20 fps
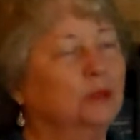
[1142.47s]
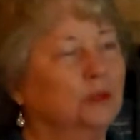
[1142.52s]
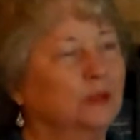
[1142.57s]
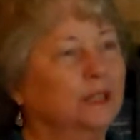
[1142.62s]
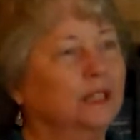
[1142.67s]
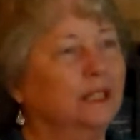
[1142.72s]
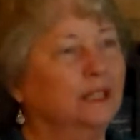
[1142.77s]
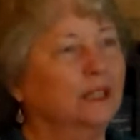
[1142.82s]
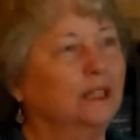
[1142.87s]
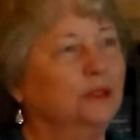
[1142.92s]

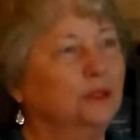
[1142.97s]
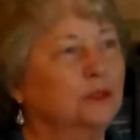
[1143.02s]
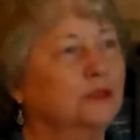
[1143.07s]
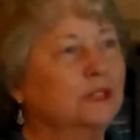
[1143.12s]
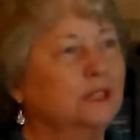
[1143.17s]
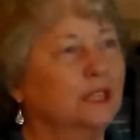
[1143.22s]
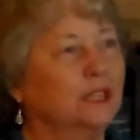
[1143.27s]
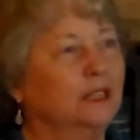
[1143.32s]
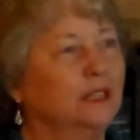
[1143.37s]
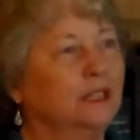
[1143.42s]
really
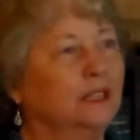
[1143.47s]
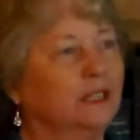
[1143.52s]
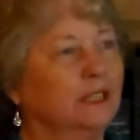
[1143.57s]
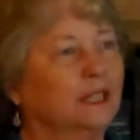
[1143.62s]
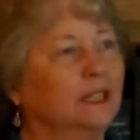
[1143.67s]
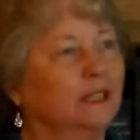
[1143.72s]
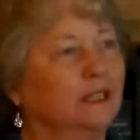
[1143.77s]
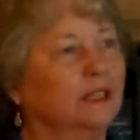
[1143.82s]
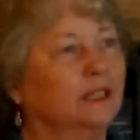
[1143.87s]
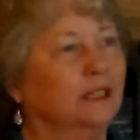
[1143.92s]
understanding it
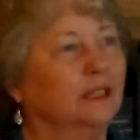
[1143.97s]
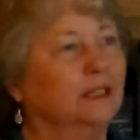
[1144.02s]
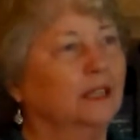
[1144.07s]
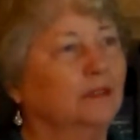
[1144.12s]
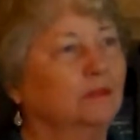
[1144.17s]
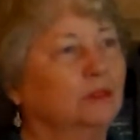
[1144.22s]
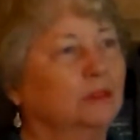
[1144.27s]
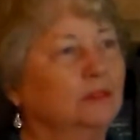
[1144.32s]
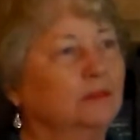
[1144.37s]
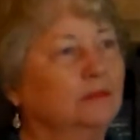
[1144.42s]
at a gut
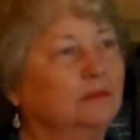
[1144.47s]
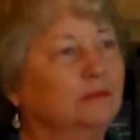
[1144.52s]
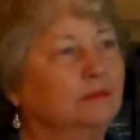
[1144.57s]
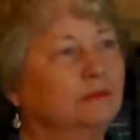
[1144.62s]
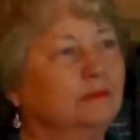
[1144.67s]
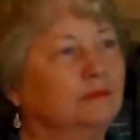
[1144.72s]
level.